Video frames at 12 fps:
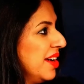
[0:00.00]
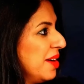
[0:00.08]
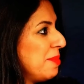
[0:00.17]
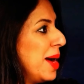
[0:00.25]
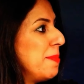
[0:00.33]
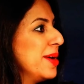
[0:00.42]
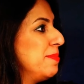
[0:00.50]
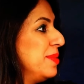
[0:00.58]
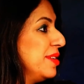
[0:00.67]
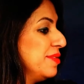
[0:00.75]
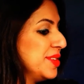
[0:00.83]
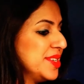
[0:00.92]
My pet
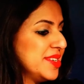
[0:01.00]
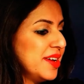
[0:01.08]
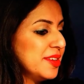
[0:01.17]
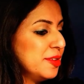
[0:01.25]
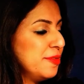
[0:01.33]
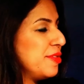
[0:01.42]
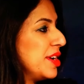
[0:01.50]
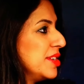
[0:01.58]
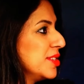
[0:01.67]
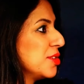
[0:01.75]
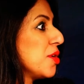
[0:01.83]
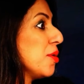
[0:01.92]
peeve is the
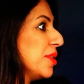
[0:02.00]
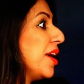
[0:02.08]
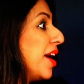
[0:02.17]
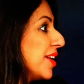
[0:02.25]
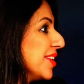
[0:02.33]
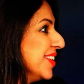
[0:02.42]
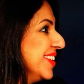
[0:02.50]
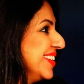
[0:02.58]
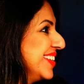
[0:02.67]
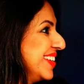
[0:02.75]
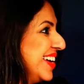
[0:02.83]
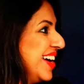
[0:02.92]
phrase growth hacker
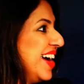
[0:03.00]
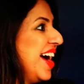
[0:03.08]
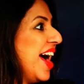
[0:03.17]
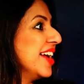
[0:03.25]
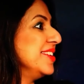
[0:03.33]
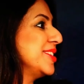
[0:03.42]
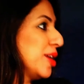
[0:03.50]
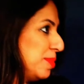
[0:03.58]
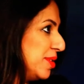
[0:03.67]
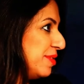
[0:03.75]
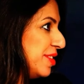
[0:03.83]
and disruptive